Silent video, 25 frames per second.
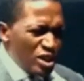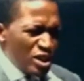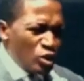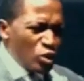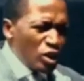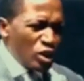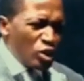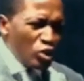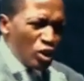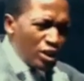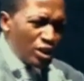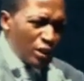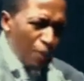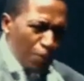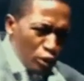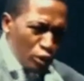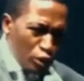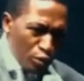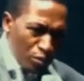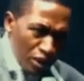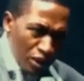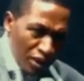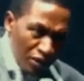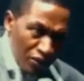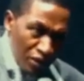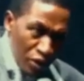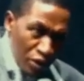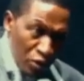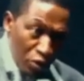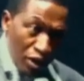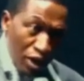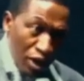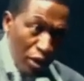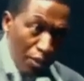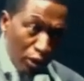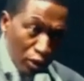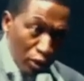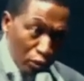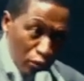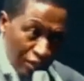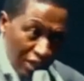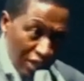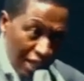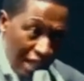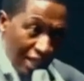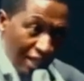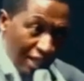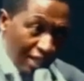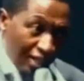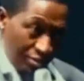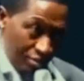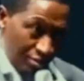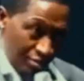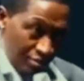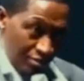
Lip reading: one is what you are supposed to be given when you're about to die.